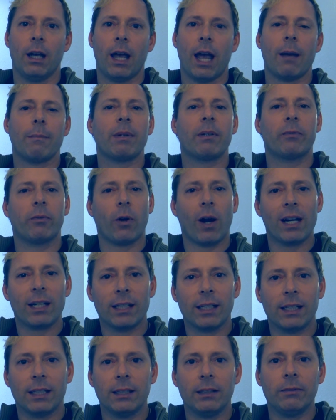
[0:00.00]
And before I
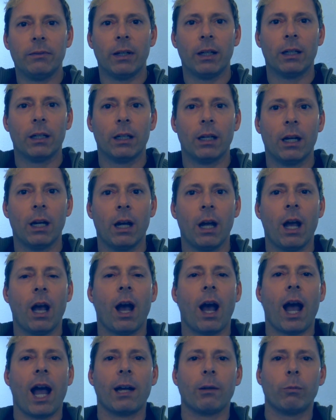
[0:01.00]
leave,
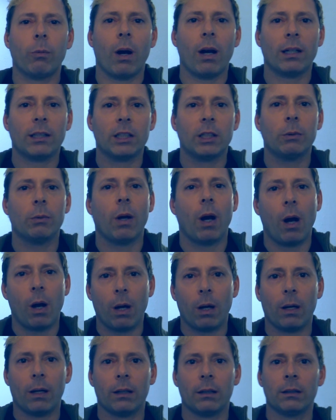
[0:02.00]
I want you
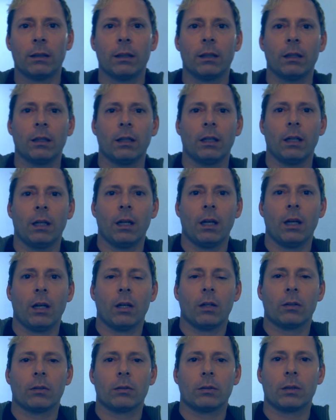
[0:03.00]
all
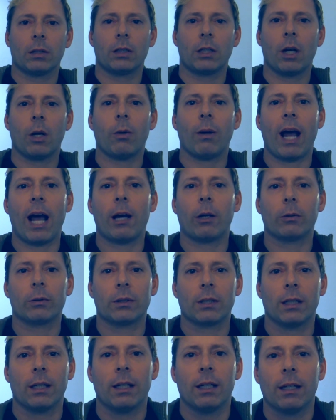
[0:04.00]
to go
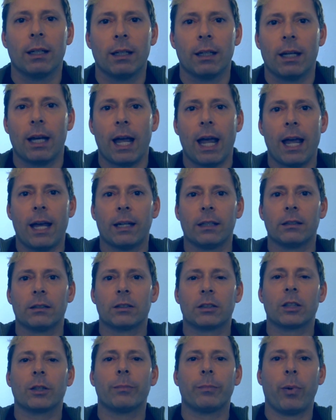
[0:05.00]
out and
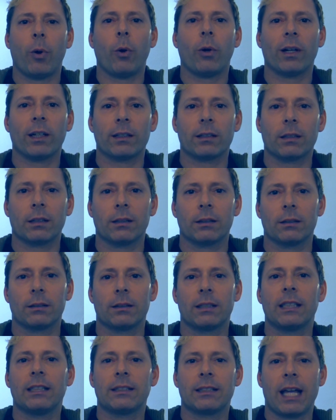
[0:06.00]
support
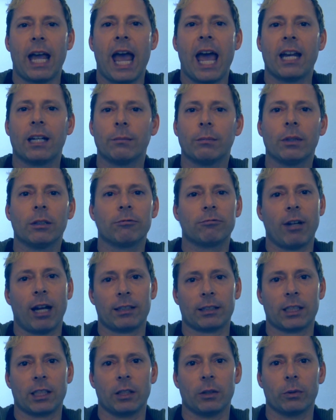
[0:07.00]
these animal
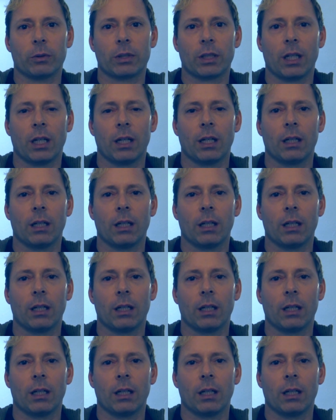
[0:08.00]
rescues